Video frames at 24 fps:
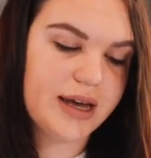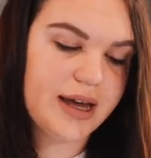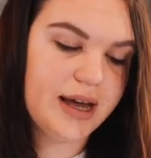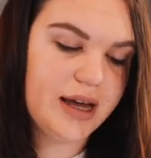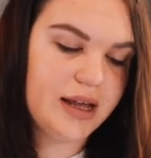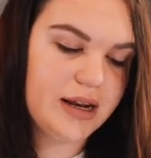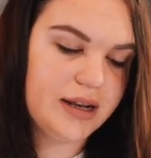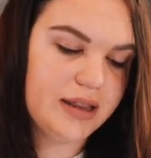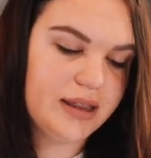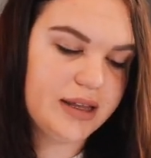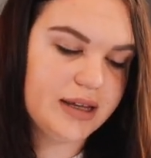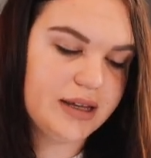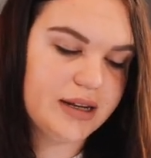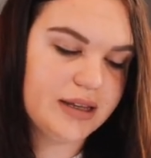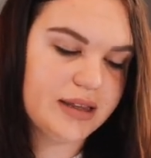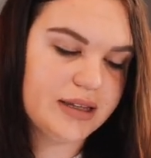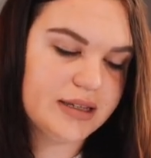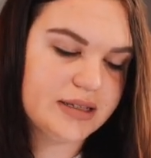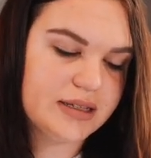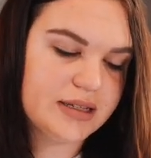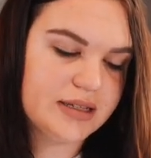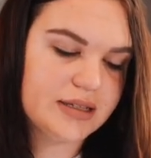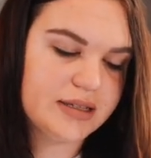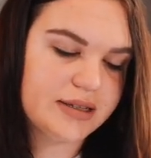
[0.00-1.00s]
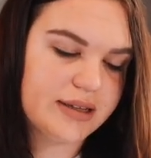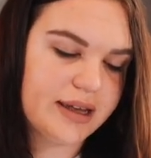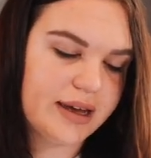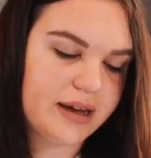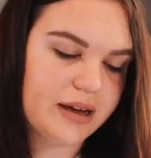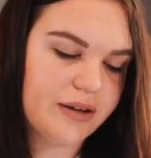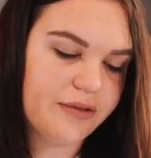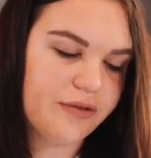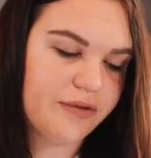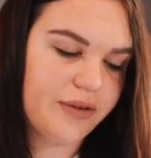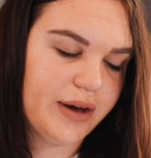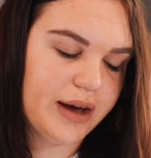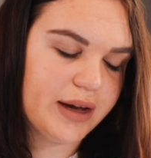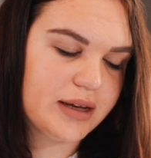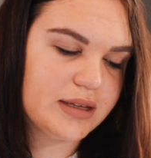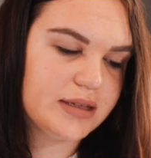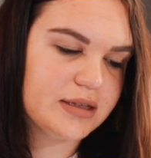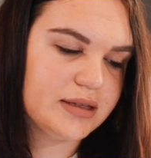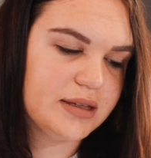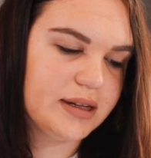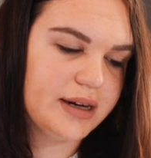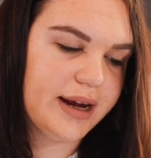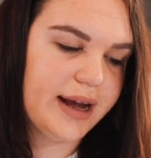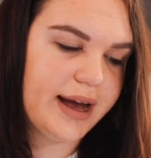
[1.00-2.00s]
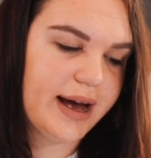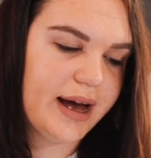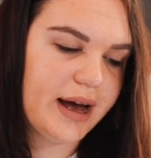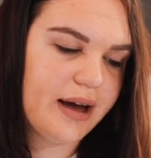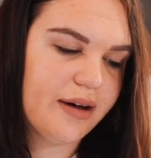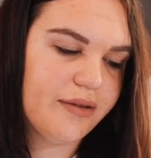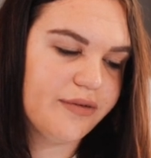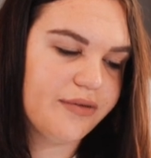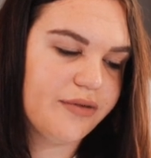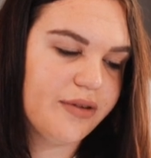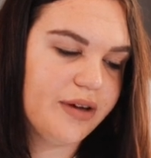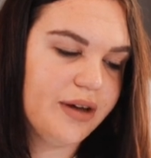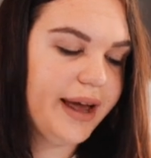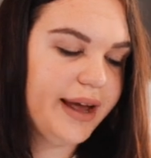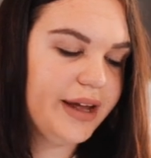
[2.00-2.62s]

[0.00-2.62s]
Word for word: and then this is like effects that I have.